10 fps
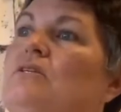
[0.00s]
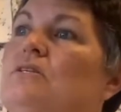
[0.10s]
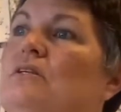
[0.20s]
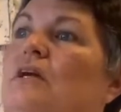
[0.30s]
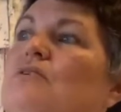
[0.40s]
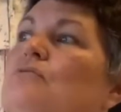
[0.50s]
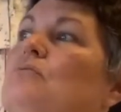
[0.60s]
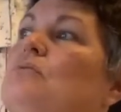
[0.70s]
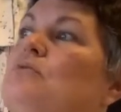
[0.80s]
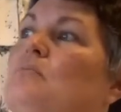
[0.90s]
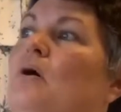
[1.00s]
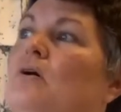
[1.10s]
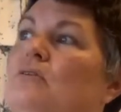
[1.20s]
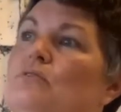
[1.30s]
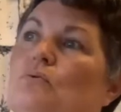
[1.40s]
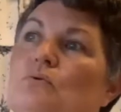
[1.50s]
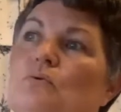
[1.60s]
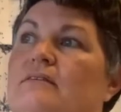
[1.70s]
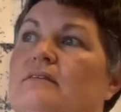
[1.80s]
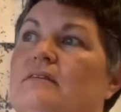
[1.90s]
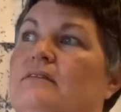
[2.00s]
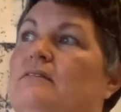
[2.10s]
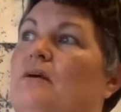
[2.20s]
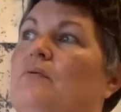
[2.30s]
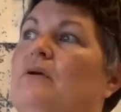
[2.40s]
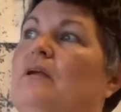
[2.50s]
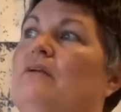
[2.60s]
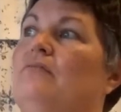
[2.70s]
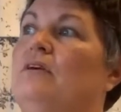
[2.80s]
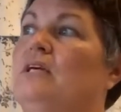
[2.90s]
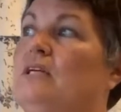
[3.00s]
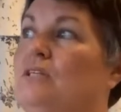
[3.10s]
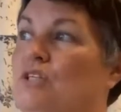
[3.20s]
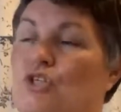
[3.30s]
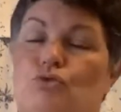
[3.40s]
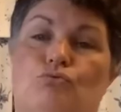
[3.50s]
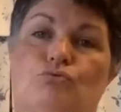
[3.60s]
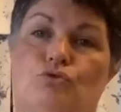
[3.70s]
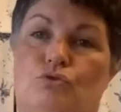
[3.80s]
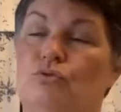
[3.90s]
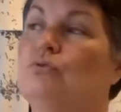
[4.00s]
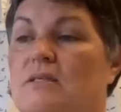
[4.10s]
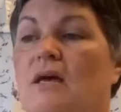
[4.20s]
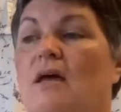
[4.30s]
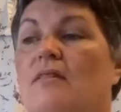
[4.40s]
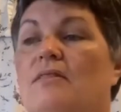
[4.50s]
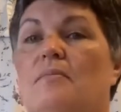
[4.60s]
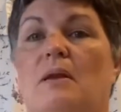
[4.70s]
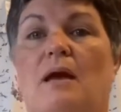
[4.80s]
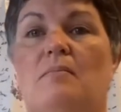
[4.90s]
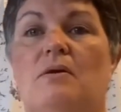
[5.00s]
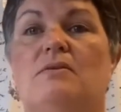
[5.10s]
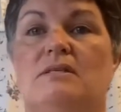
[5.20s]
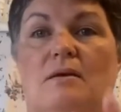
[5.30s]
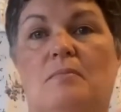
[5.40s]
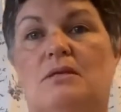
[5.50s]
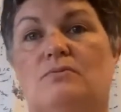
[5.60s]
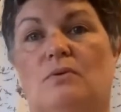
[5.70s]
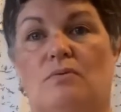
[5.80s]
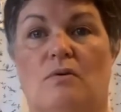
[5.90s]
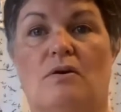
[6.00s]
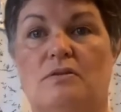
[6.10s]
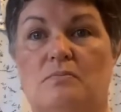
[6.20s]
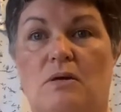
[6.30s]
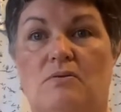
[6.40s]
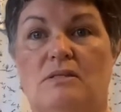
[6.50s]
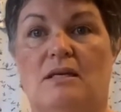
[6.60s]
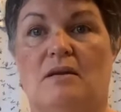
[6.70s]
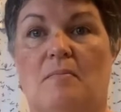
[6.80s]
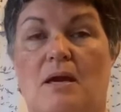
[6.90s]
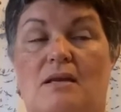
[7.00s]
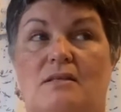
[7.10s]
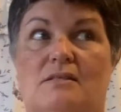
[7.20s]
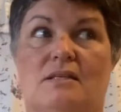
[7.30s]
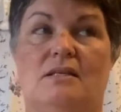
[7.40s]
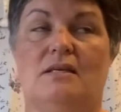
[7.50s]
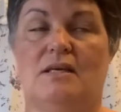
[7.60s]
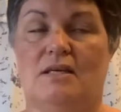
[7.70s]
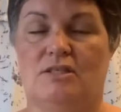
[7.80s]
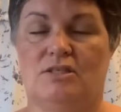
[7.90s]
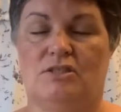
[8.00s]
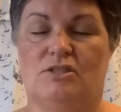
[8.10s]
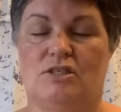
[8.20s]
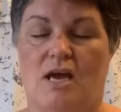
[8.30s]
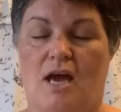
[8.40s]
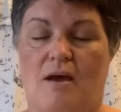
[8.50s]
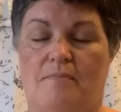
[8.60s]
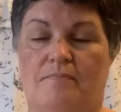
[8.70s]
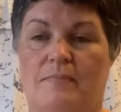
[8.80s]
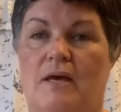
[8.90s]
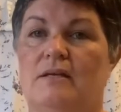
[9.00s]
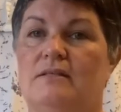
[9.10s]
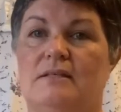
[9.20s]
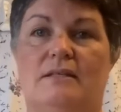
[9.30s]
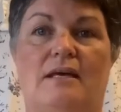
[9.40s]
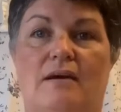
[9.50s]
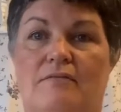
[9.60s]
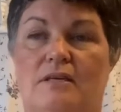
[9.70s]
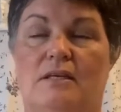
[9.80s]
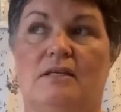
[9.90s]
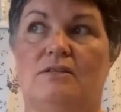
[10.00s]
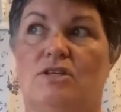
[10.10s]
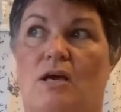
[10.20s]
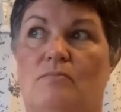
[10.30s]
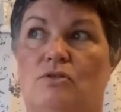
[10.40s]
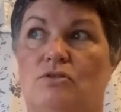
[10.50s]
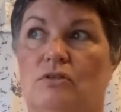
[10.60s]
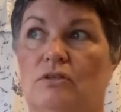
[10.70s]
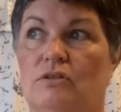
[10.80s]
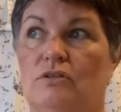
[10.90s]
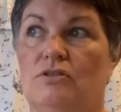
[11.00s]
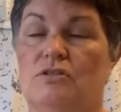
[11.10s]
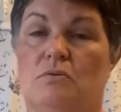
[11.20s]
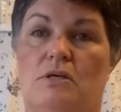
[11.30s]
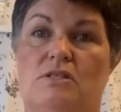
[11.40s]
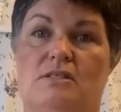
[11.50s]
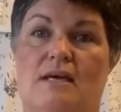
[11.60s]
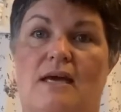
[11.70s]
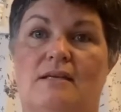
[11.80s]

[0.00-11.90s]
natural spots all over the estate where I live. It is huge. the blackberries I mixed with the raspberries and I made a delicious jam. Didn't have any jam sugar, so I just added